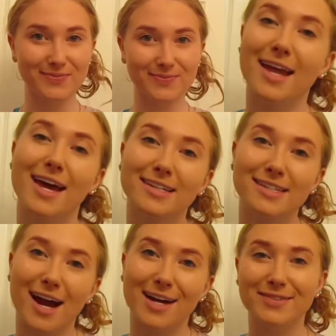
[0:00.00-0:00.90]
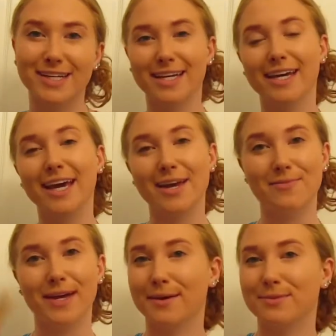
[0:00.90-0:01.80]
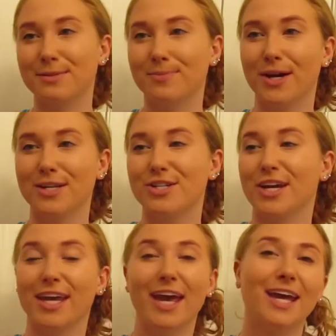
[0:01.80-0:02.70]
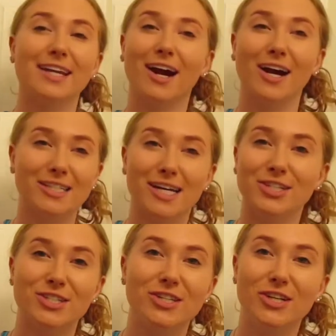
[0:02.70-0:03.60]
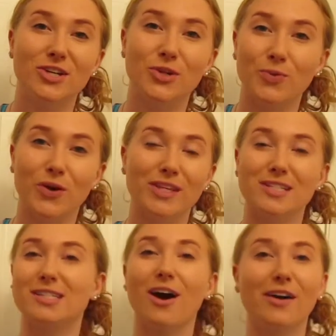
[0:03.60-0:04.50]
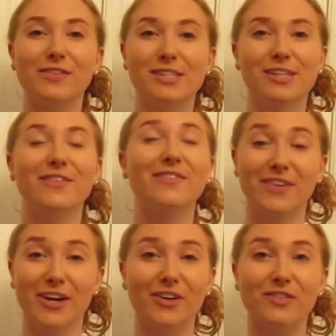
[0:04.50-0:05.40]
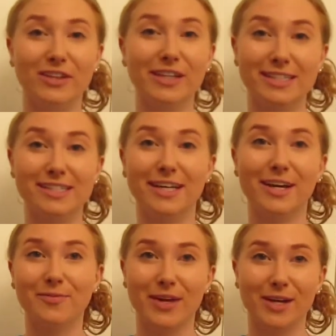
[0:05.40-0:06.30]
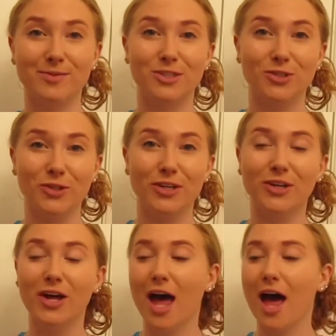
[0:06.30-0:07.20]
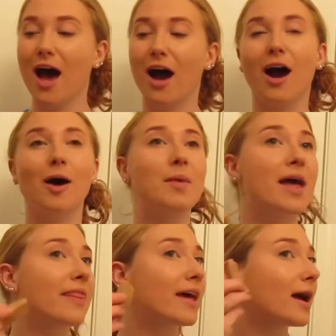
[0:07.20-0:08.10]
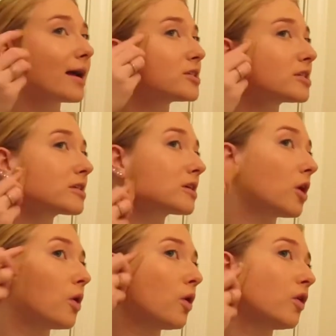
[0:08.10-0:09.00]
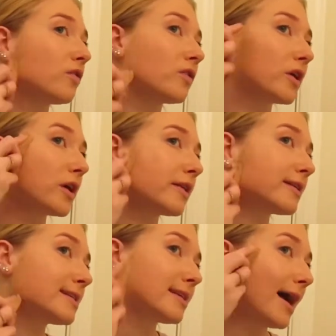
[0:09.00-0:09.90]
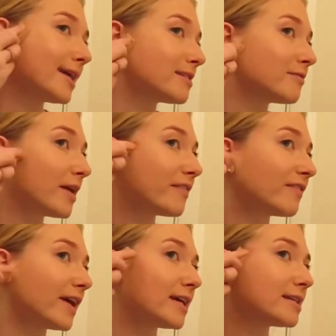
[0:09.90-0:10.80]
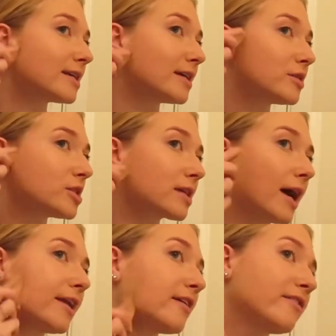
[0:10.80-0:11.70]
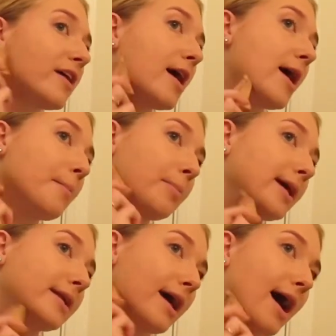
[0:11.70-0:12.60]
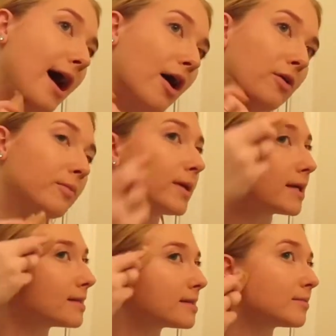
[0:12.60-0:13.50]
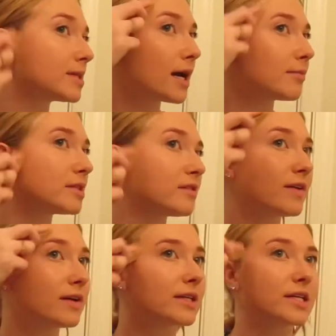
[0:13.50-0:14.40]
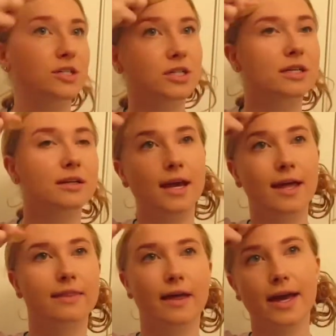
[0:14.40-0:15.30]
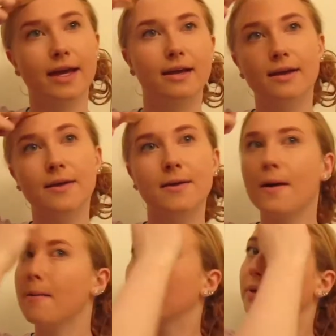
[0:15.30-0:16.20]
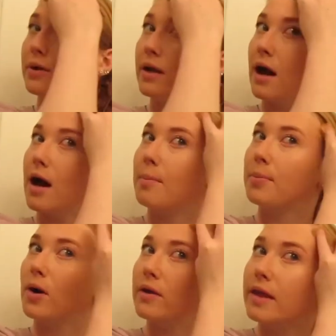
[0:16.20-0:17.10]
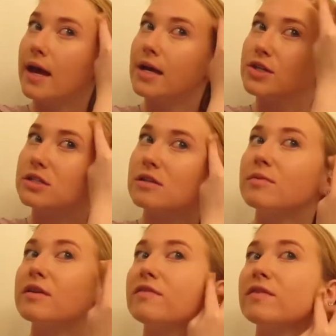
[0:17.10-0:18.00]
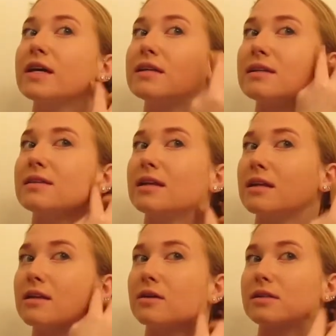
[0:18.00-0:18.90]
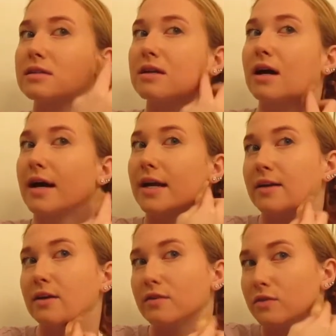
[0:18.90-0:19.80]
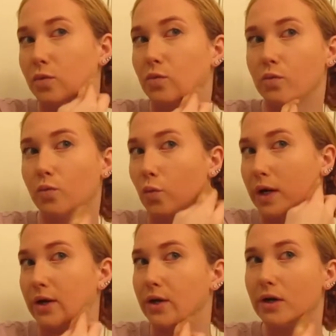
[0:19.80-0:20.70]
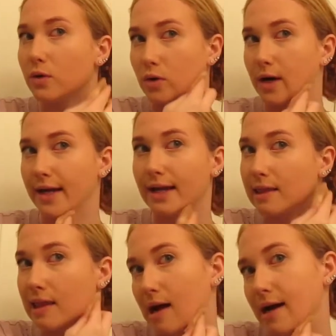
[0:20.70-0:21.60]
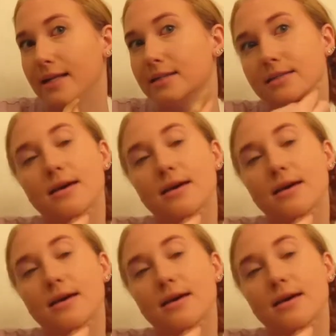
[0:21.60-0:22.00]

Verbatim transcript: Next, I'm taking a makeup sponge. Again, guys, I just need a new one. This is obviously a very realistic makeup tutorial. And then I just go over the sides of my face and just kind of blend it out, because sometimes the foundation can like build up on the edges of my face and then it looks kind of weird, or I get lines.